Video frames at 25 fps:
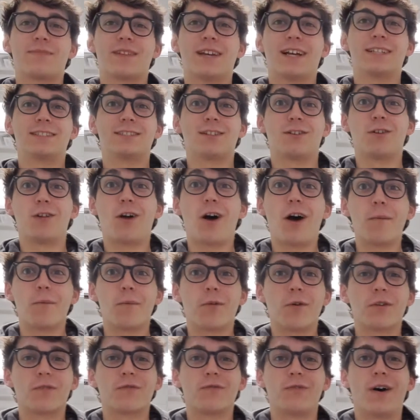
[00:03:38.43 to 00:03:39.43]
it's a lot
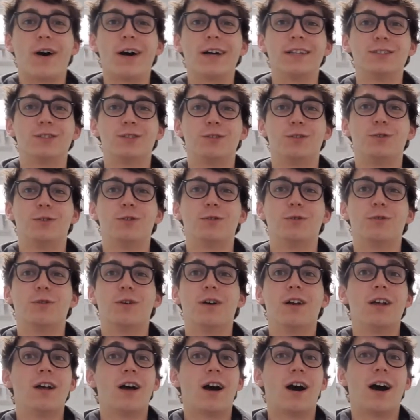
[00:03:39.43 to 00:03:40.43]
more fun to
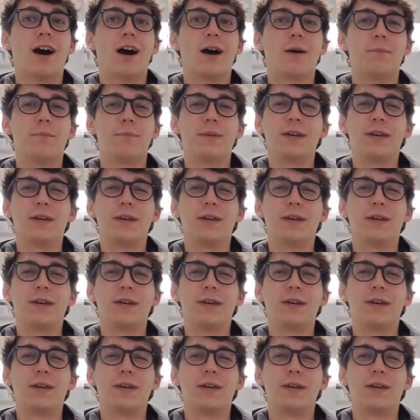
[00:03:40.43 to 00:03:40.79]
uh,